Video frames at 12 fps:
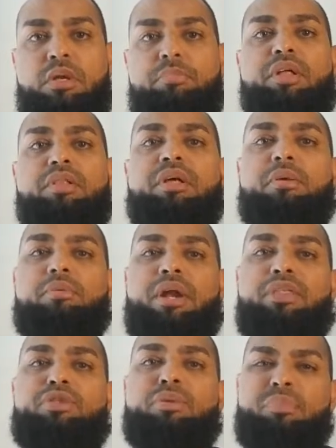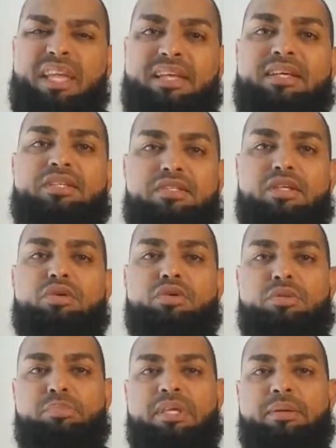May Allah rather make us the
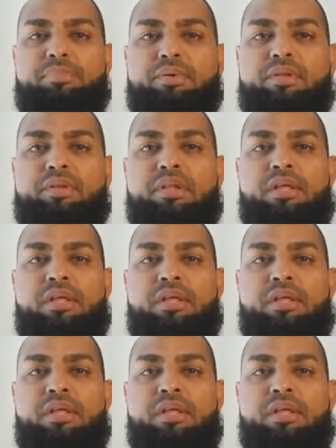good people